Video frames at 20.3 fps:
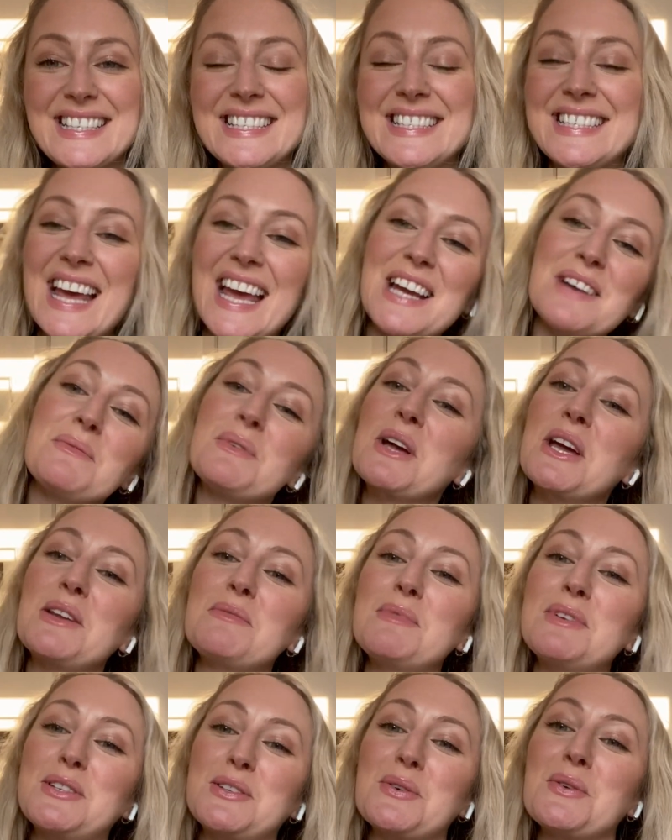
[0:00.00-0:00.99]
Today we're going
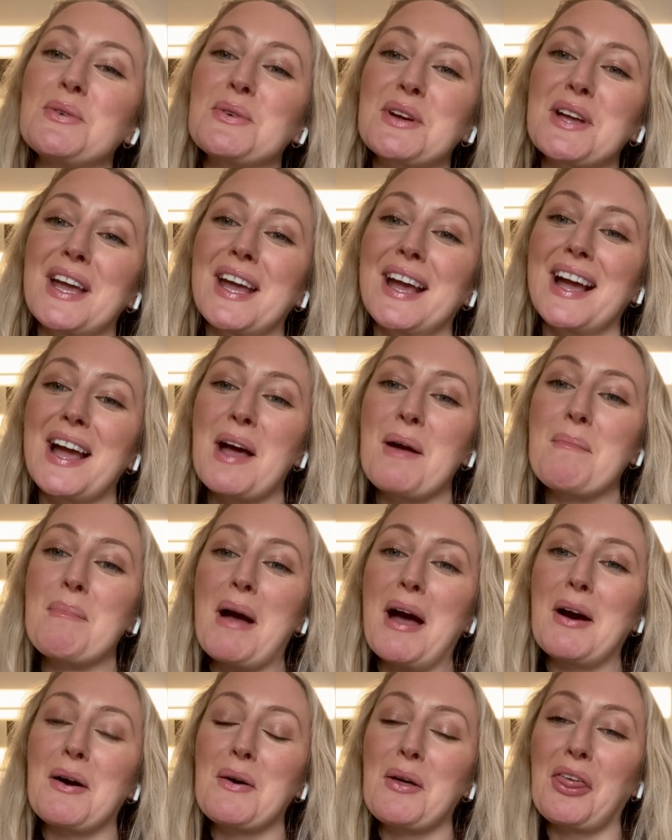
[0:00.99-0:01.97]
to be talking
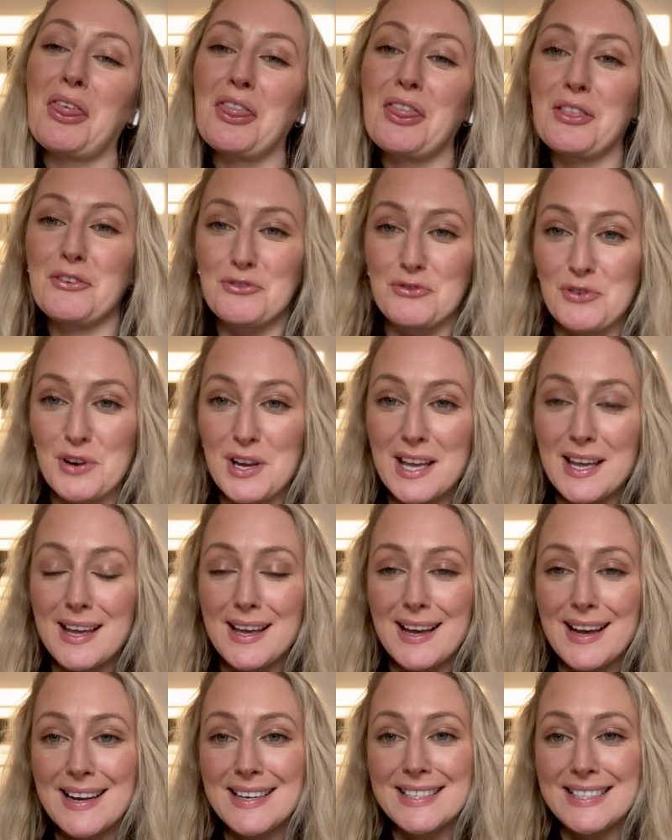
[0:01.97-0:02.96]
about
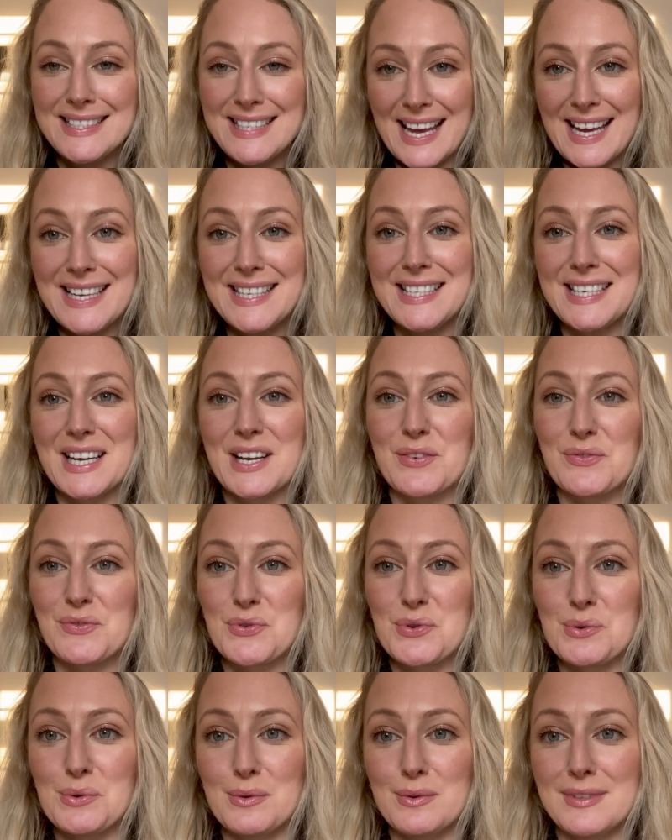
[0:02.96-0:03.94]
three dating
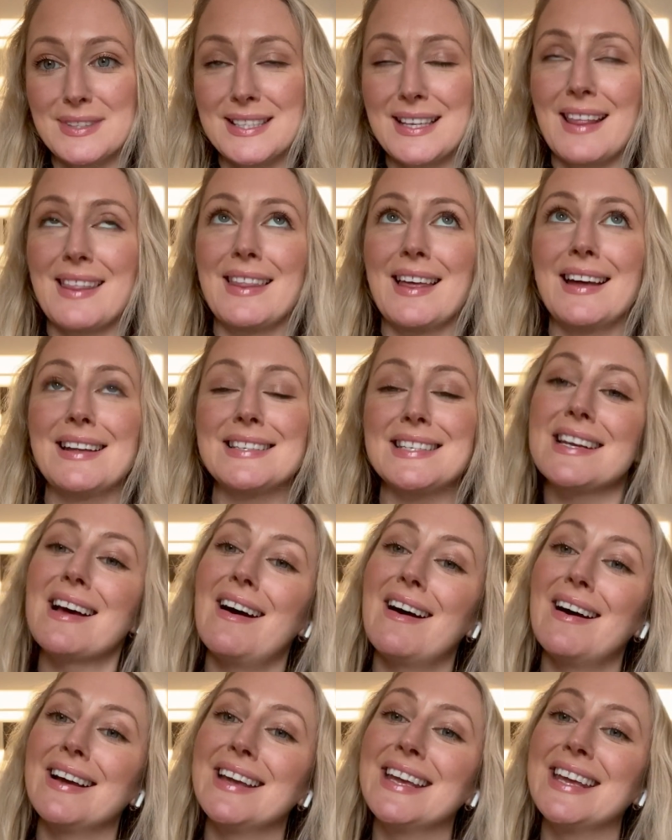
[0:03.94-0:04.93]
rules that
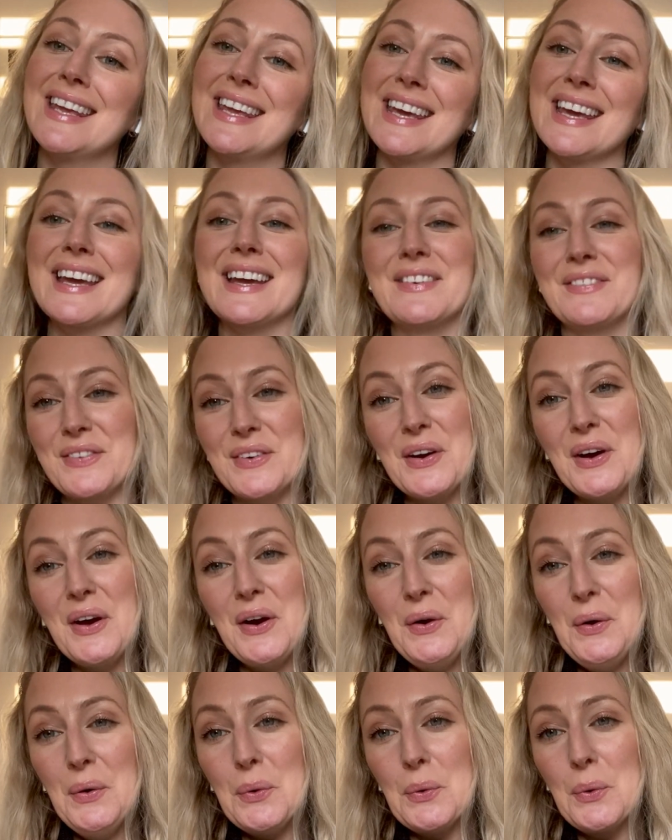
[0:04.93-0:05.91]
I give
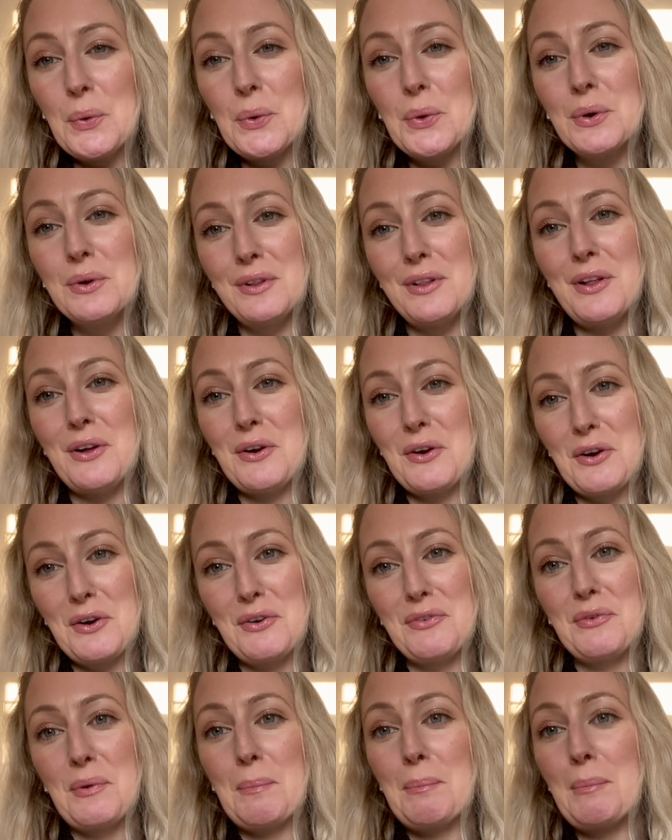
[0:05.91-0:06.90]
all
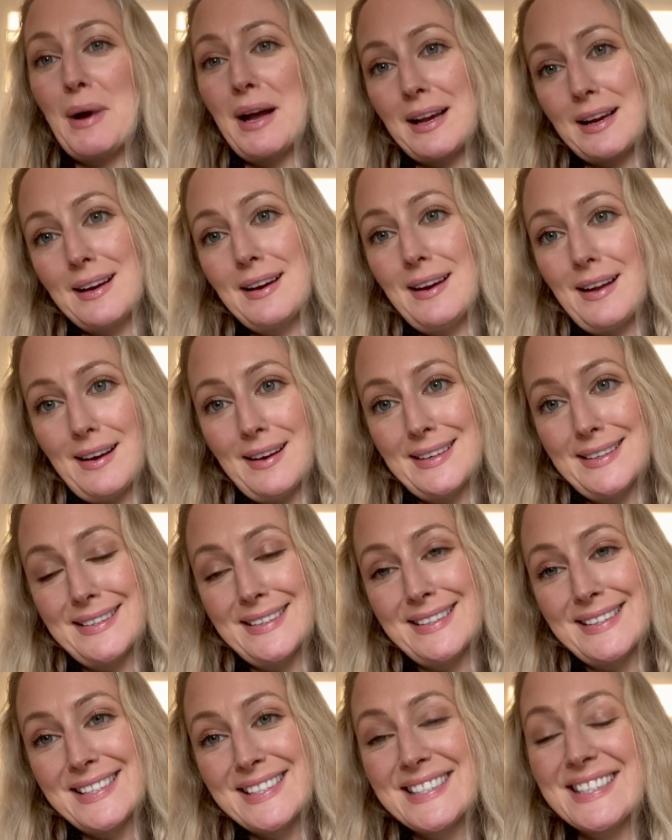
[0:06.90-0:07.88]
of my
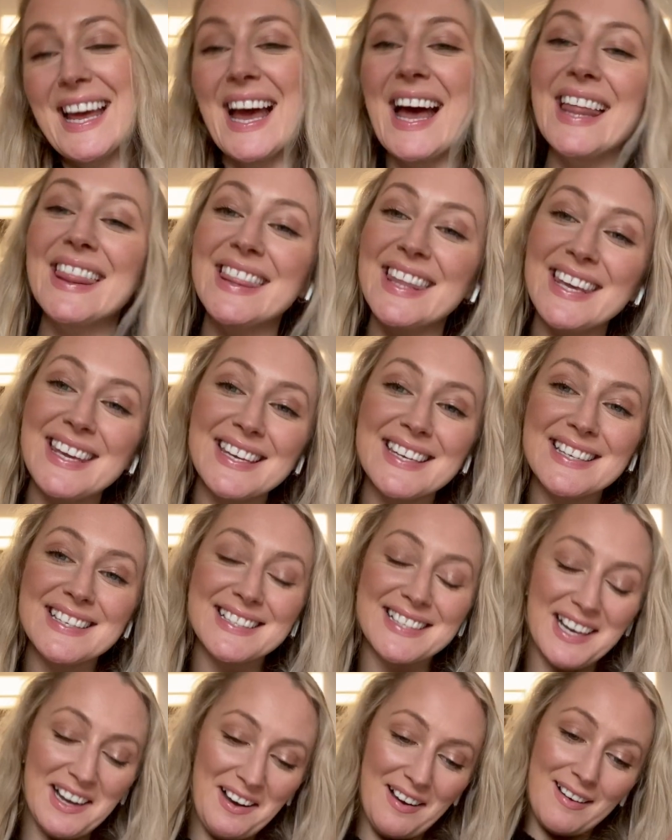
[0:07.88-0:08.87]
clients, and
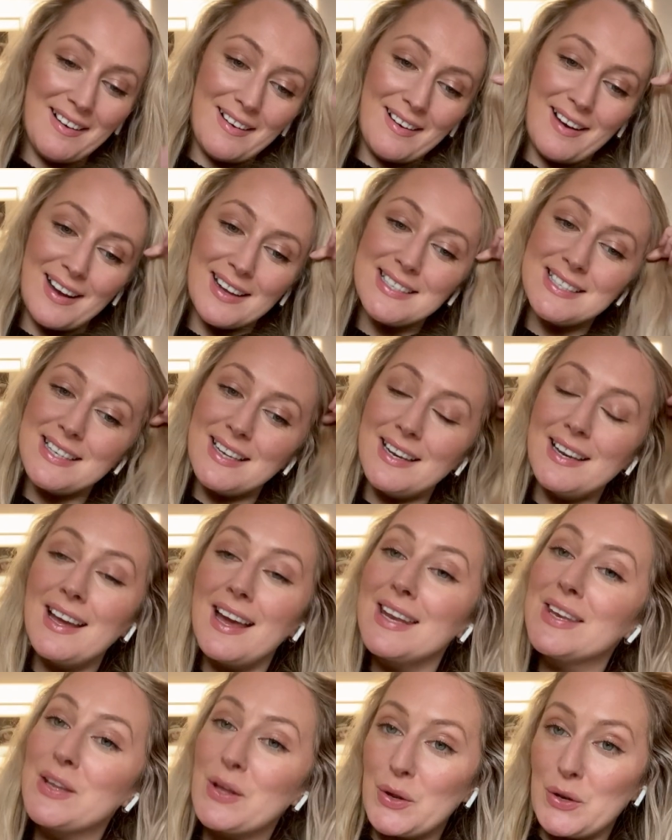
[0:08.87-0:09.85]
these are ideally
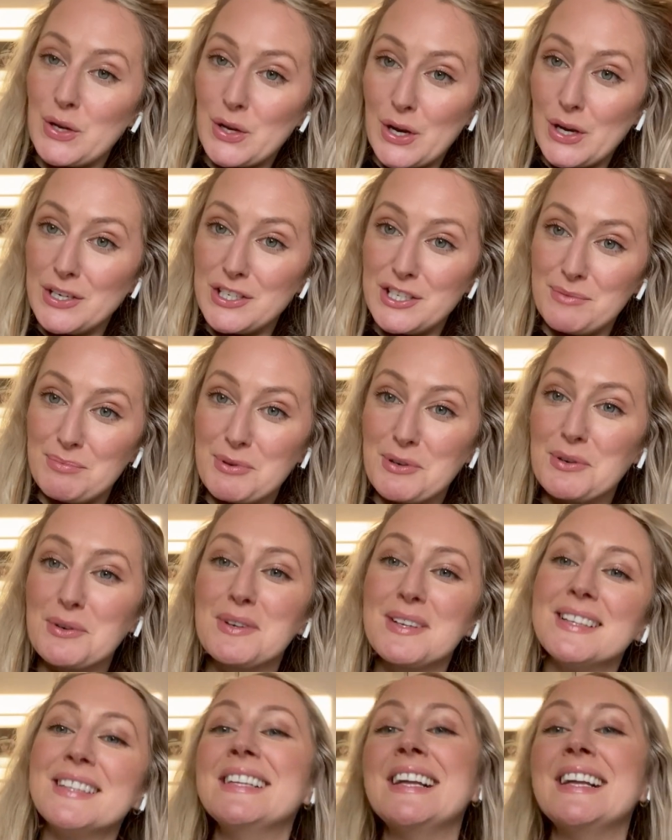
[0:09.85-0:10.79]
a non-negotiable.